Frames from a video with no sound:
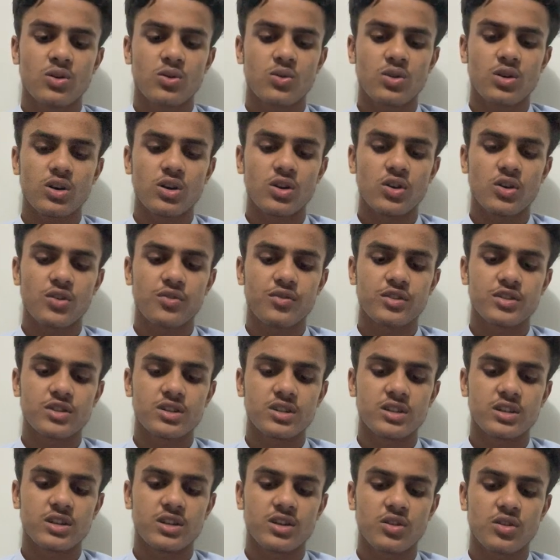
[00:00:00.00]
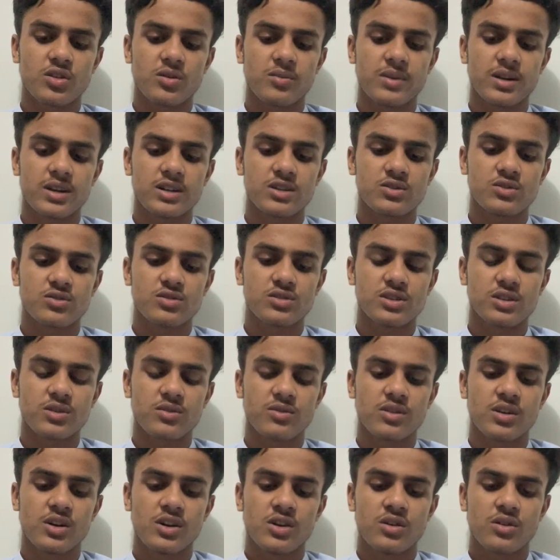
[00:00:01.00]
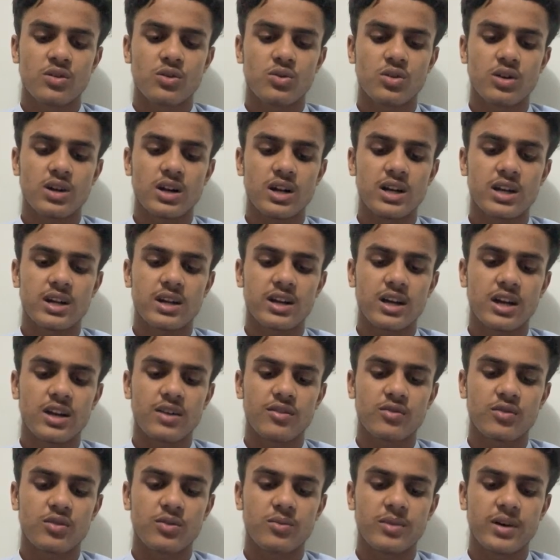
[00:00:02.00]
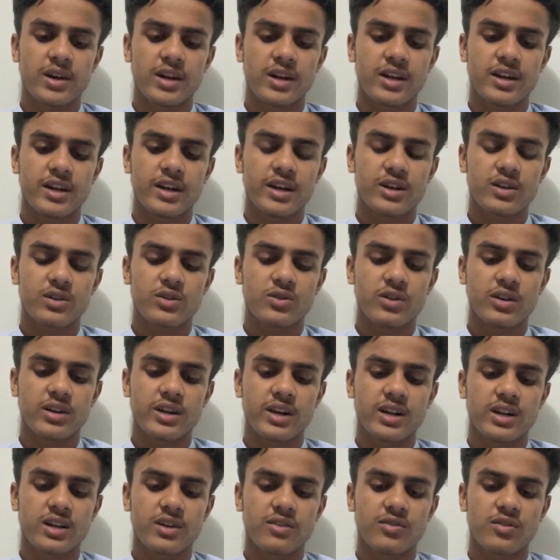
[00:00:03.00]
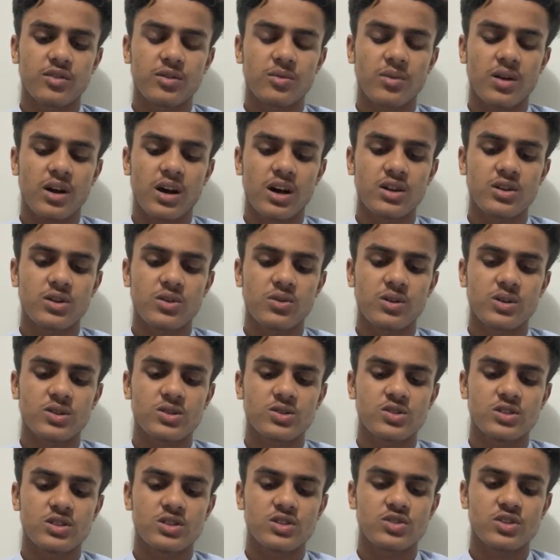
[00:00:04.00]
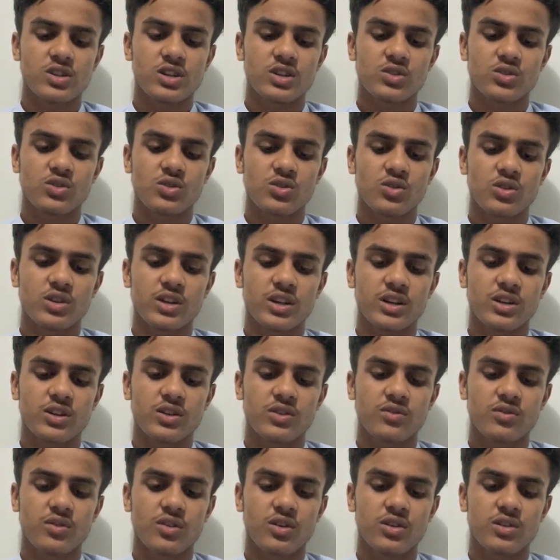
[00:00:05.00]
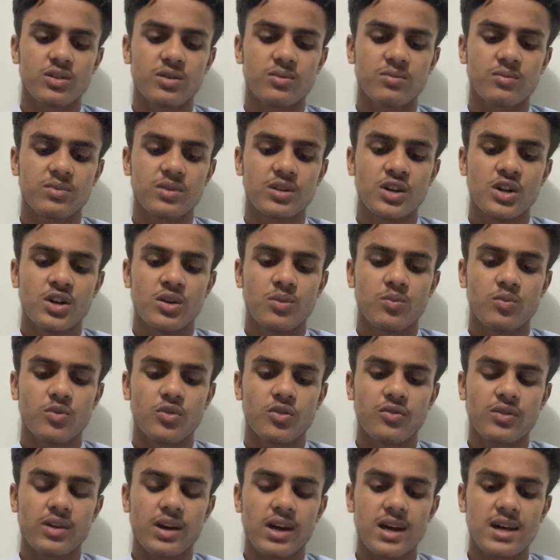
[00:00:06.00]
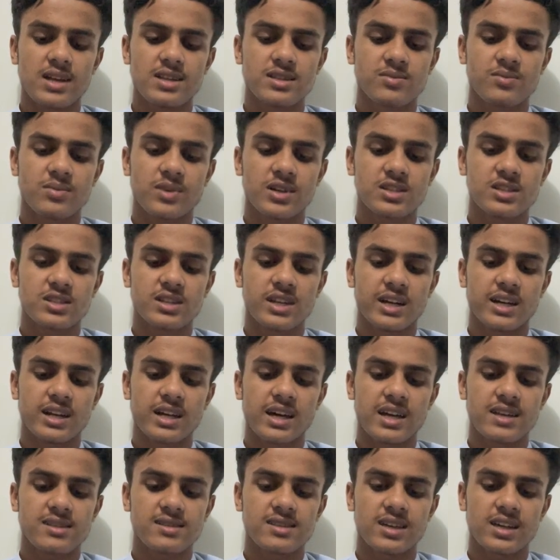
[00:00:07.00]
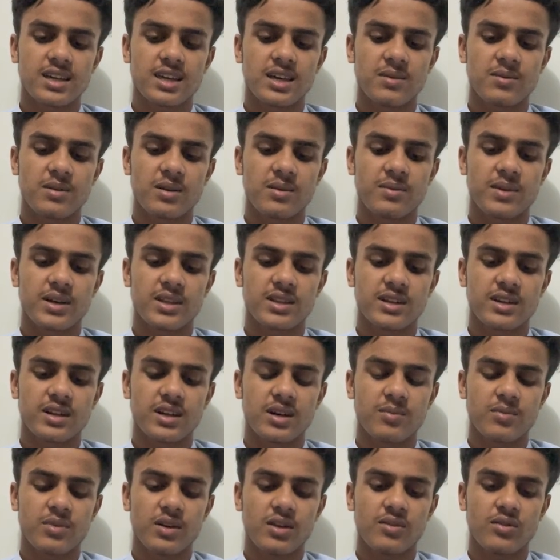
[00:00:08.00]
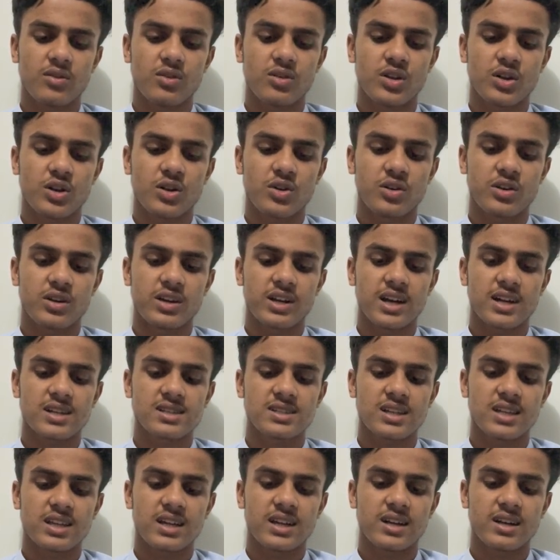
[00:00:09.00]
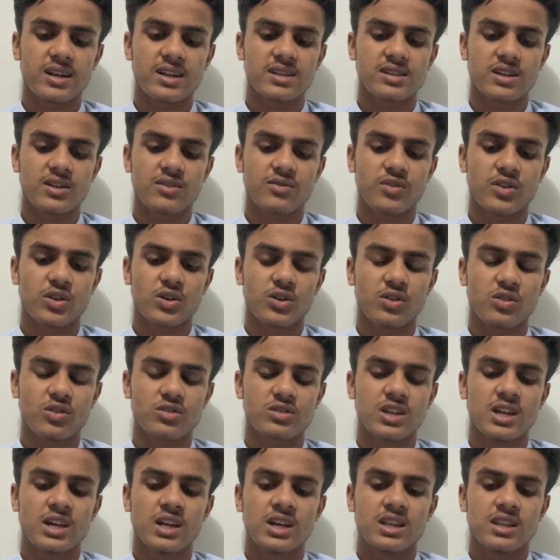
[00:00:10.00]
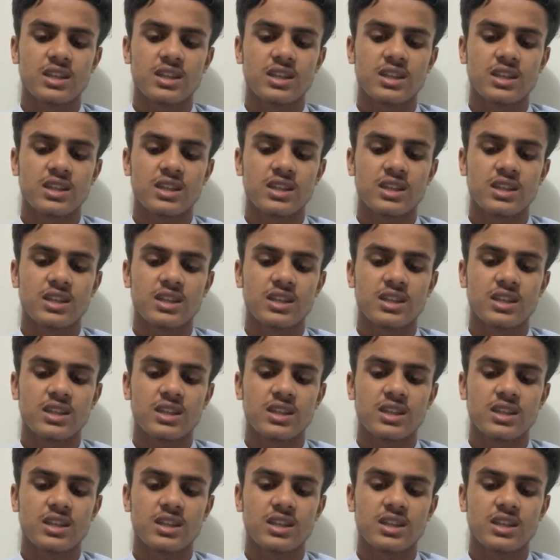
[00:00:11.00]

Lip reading: Google officially recommends using Google Drive to migrate your data from iOS to Android, though it won't move as much data as the cable method above, only contacts, calendars, and photos.